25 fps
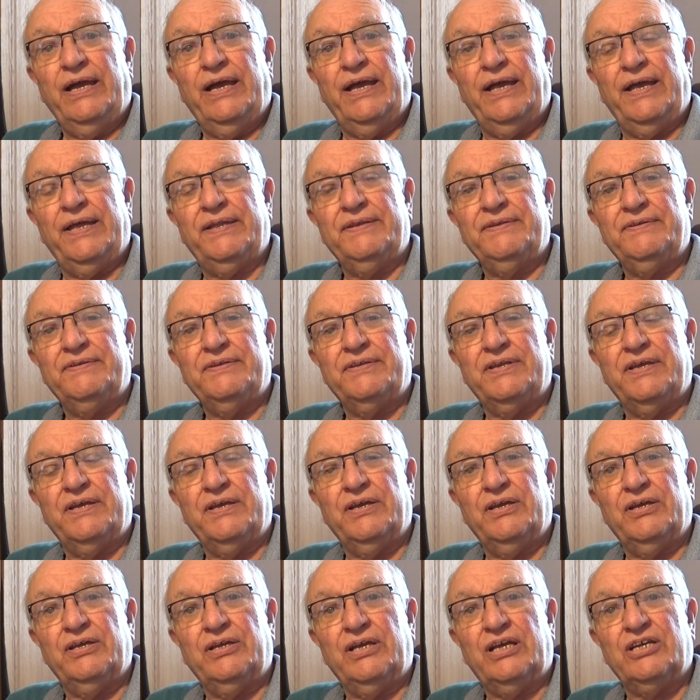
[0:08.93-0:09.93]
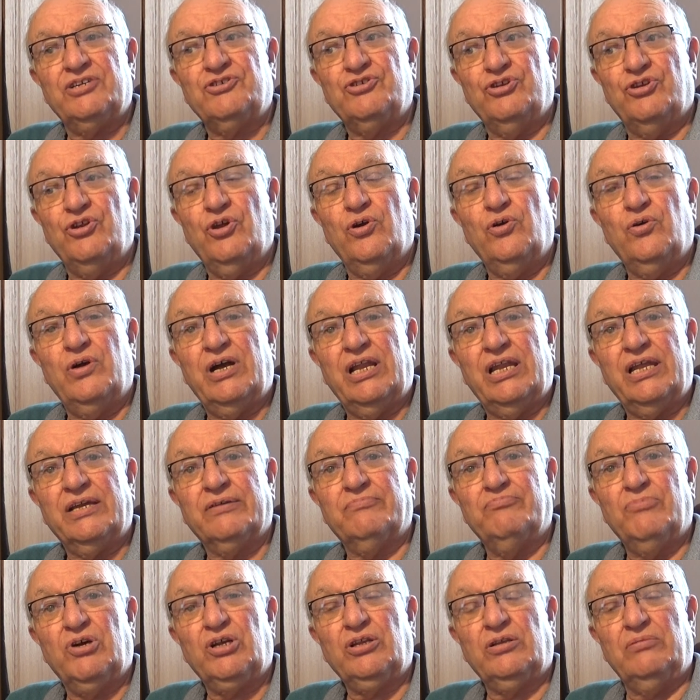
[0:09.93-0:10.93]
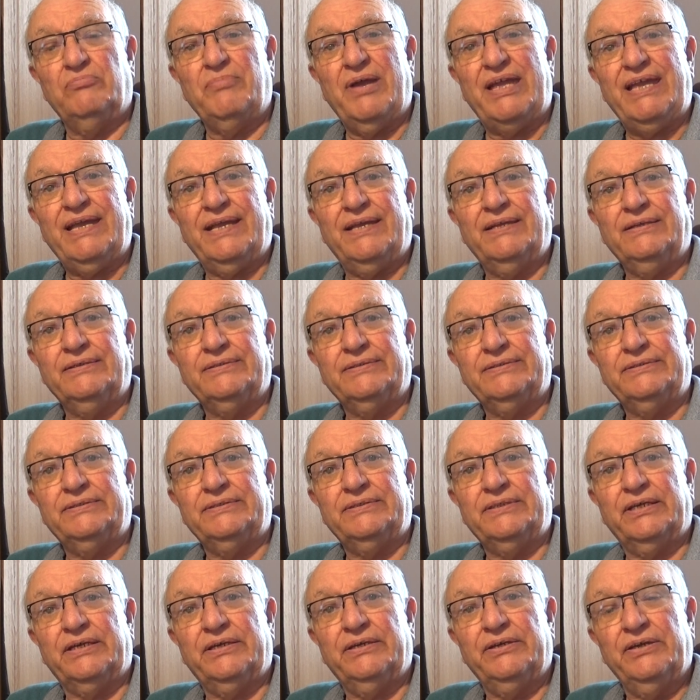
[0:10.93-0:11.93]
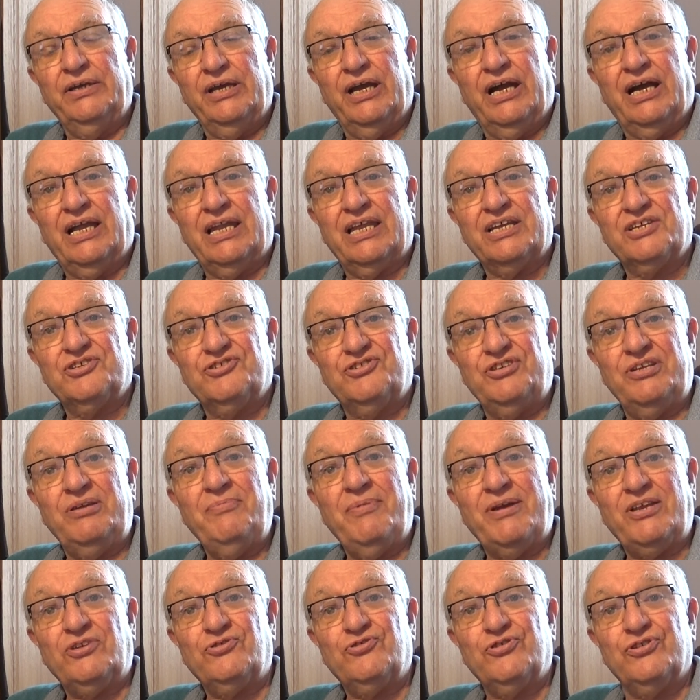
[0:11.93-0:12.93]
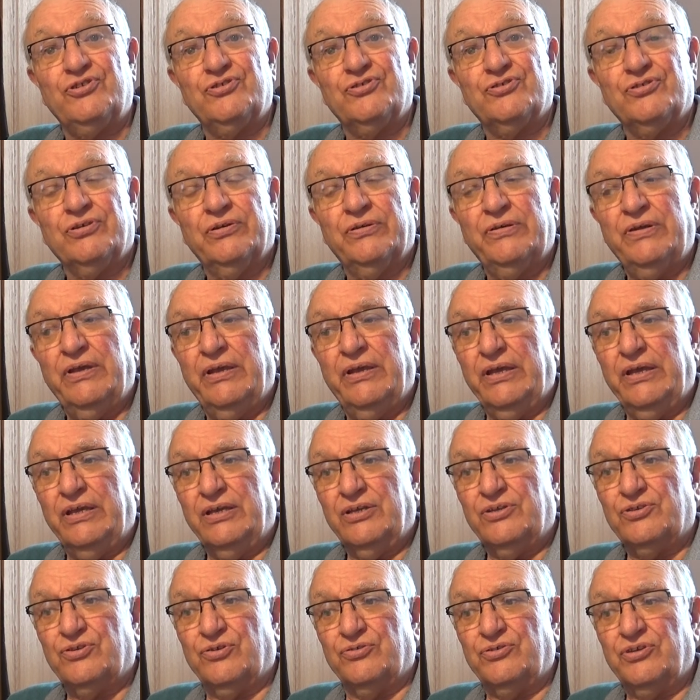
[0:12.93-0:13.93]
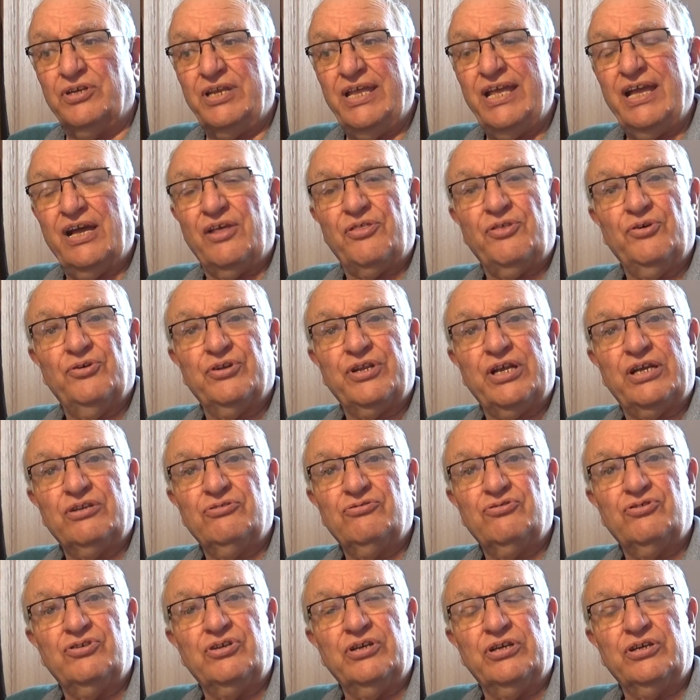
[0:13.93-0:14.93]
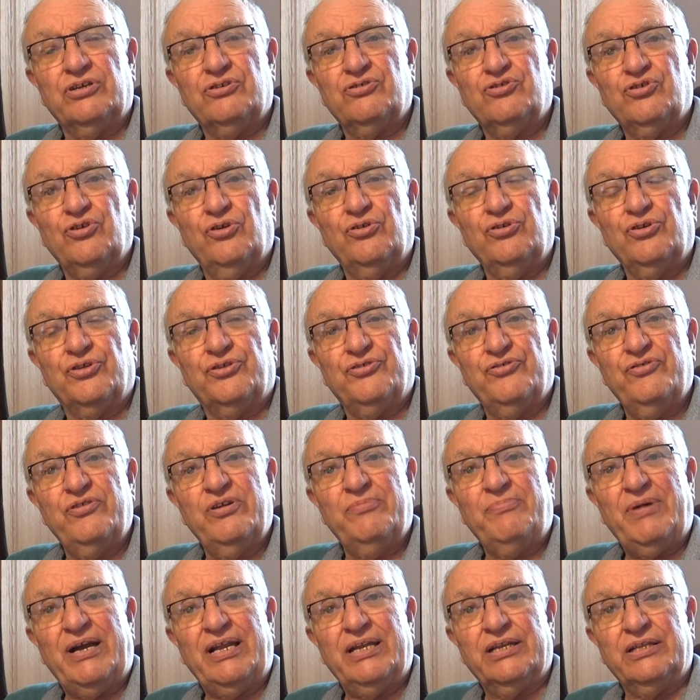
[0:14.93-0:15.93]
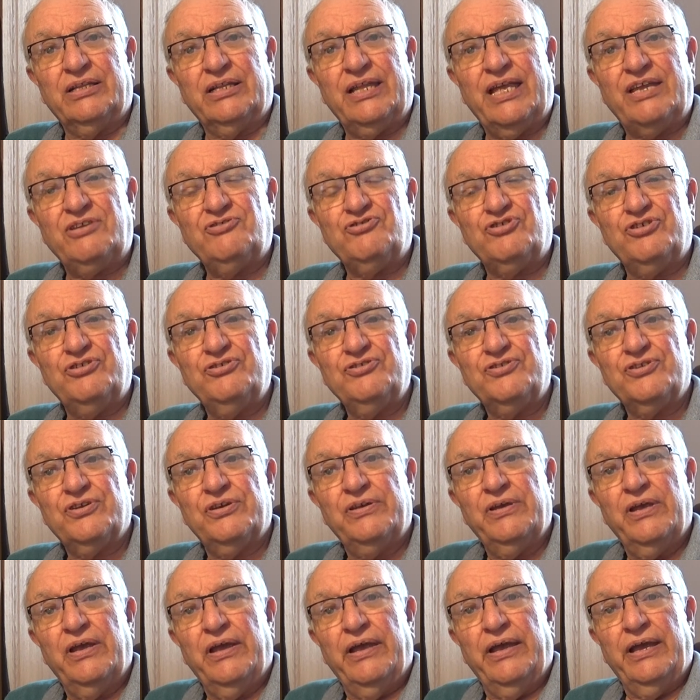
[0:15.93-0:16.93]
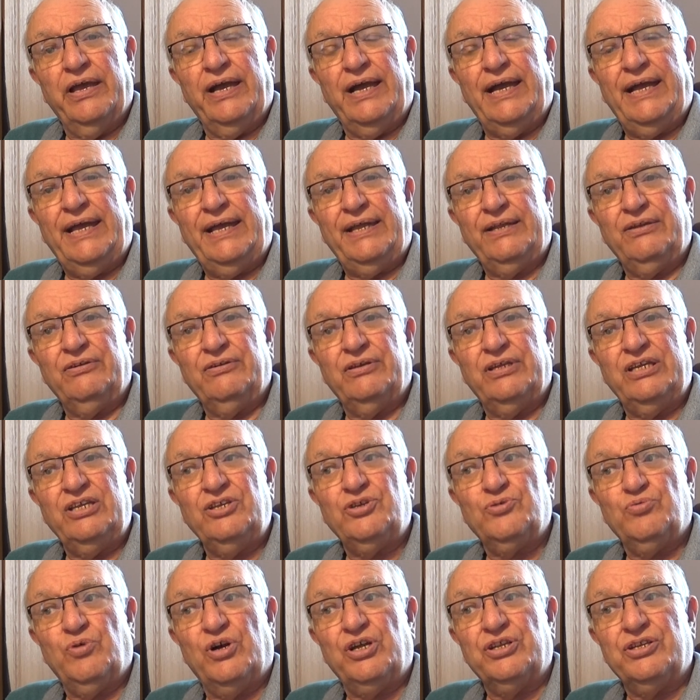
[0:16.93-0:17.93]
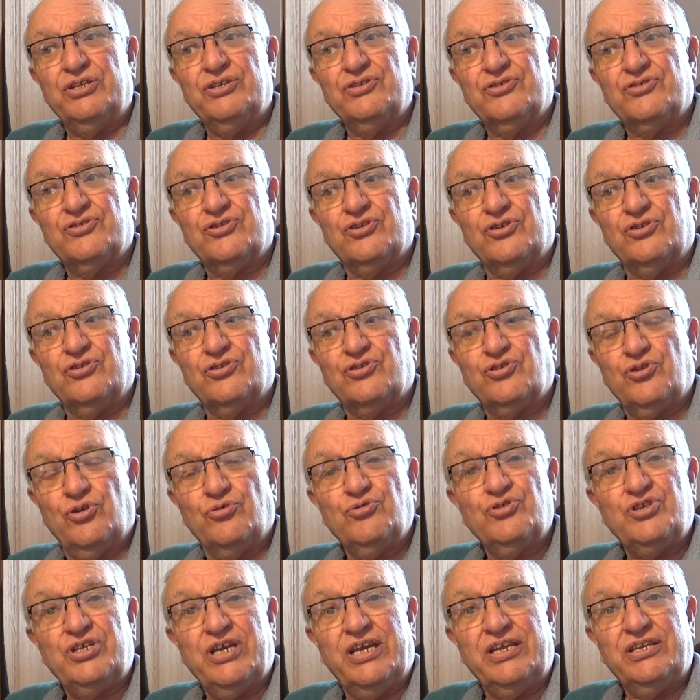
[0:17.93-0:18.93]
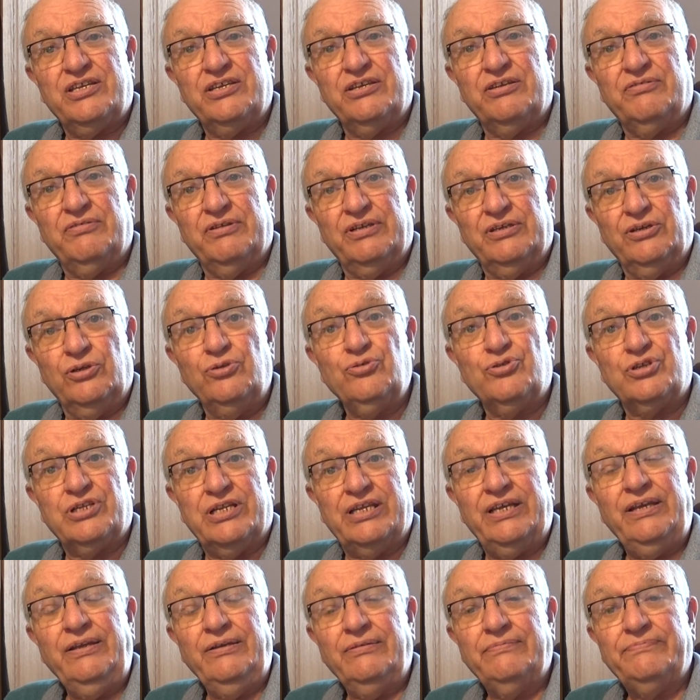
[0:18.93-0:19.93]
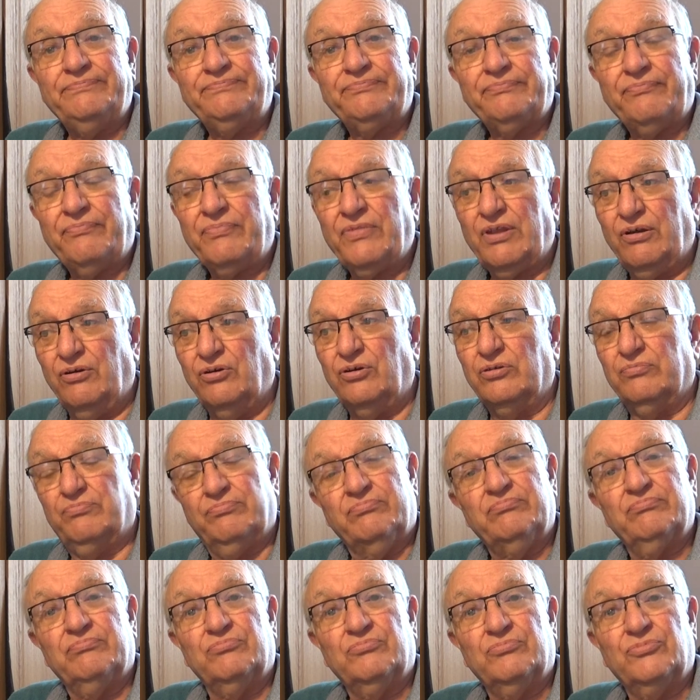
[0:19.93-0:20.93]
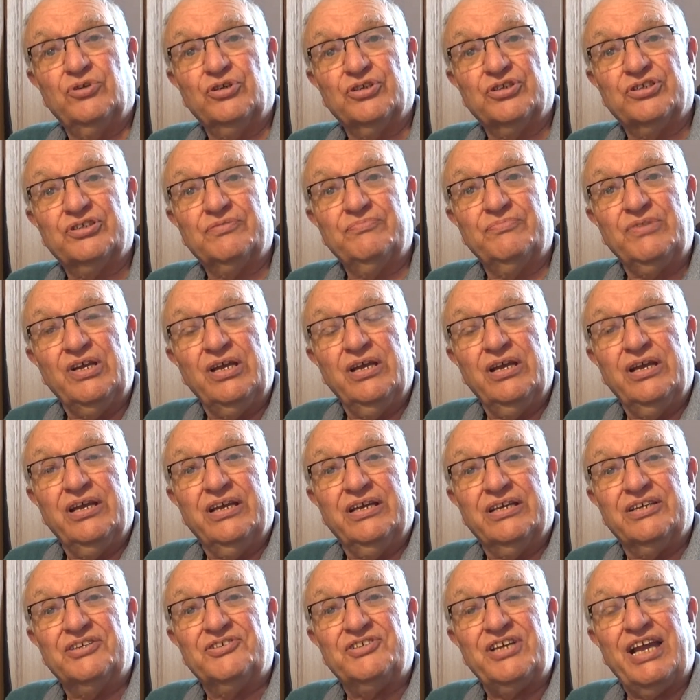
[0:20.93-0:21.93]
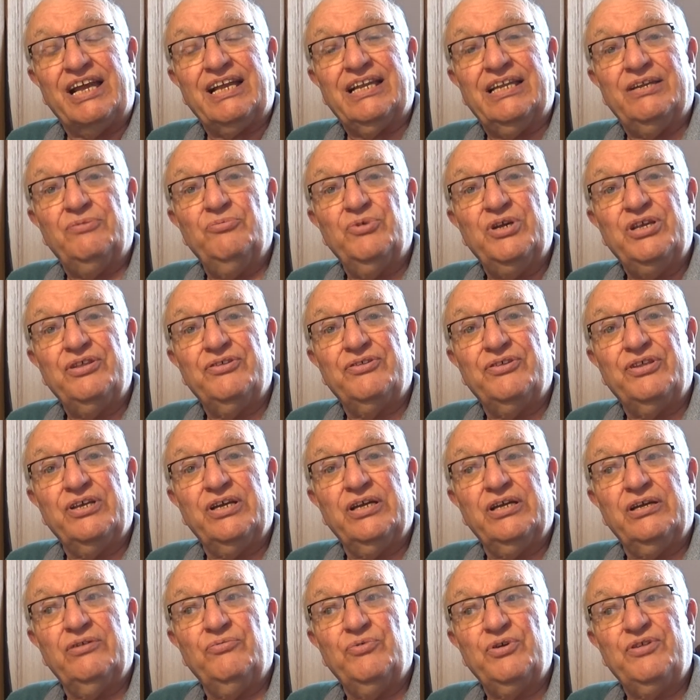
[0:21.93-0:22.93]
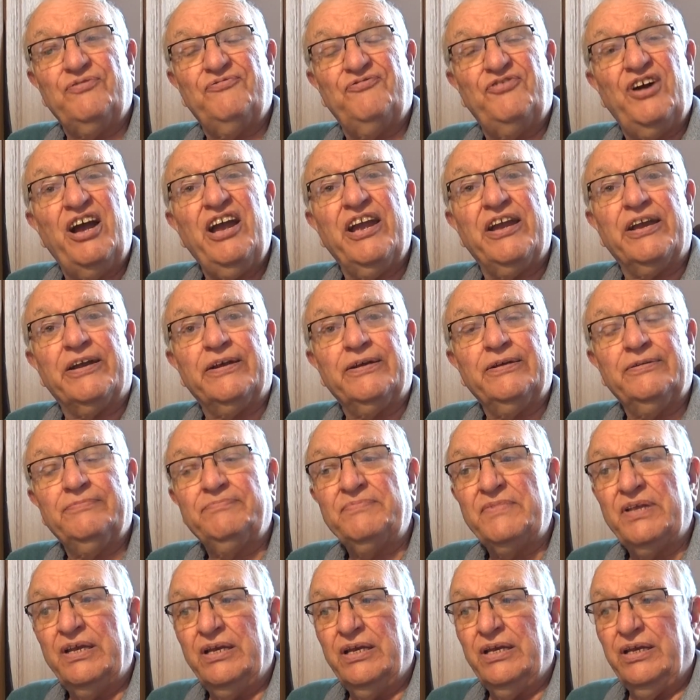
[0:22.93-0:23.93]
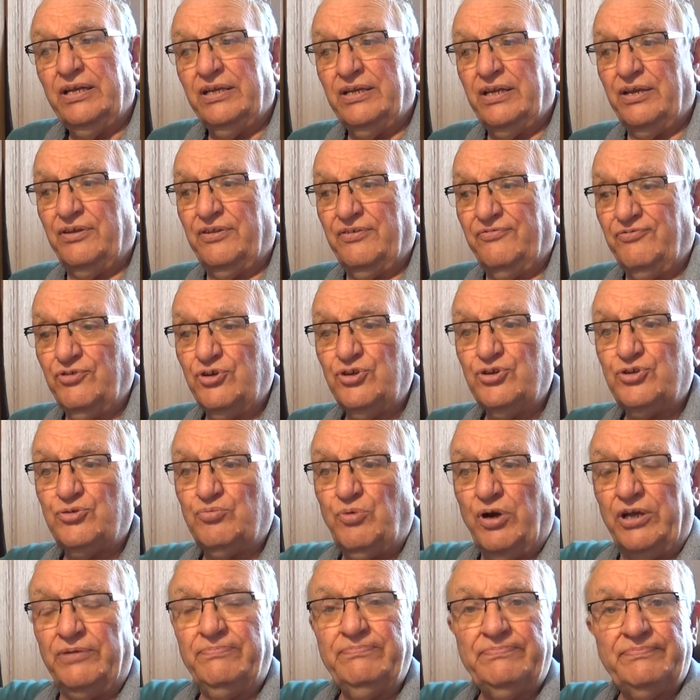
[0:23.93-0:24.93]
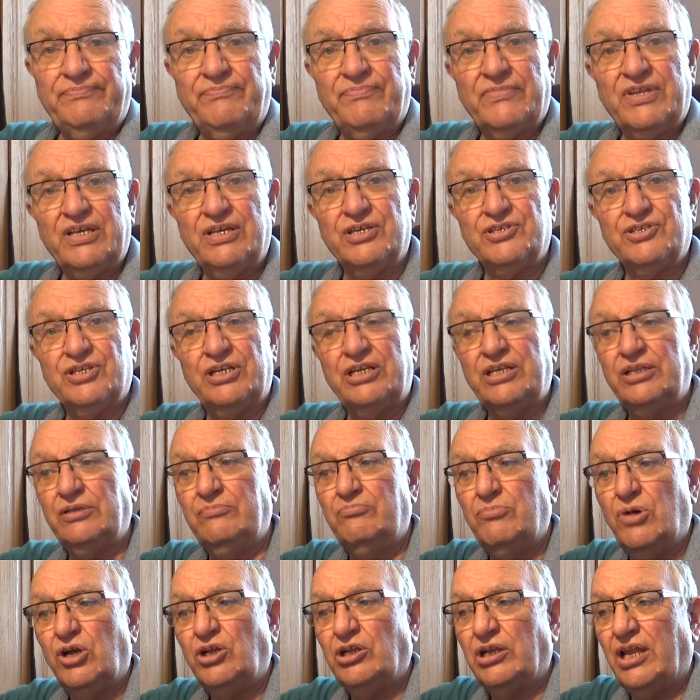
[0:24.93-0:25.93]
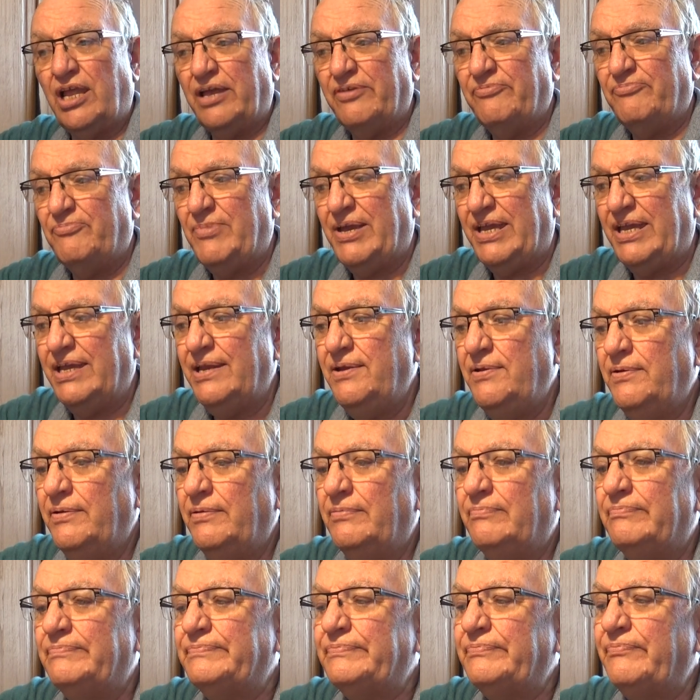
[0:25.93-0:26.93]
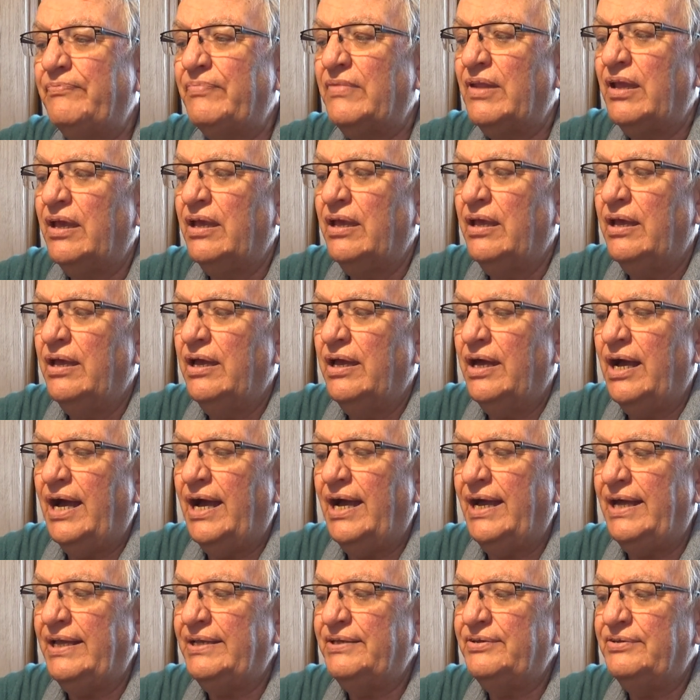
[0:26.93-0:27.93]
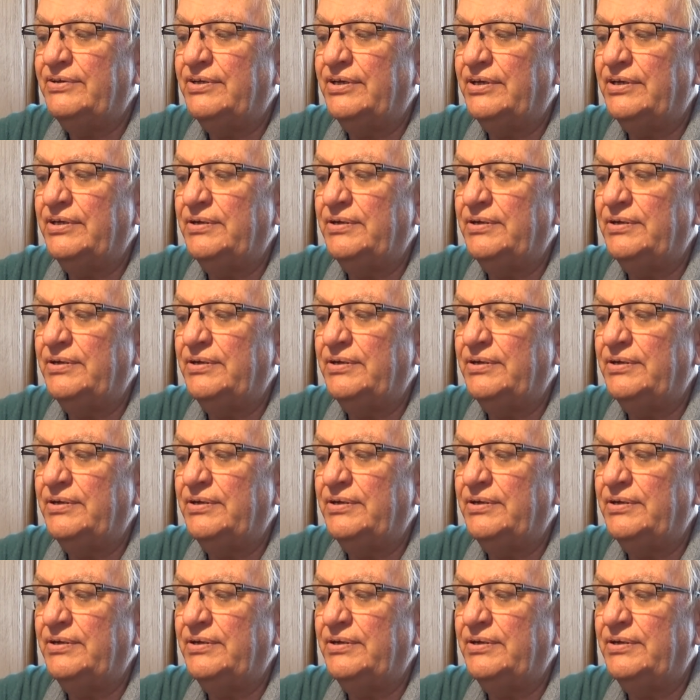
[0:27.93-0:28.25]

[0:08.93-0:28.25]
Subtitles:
And as you know, I like model making and I like steam engines. So today I thought I'd show you three of my little engines, and each one is associated loosely, or more exactly, with fire. Now the first one is a little model I've made, and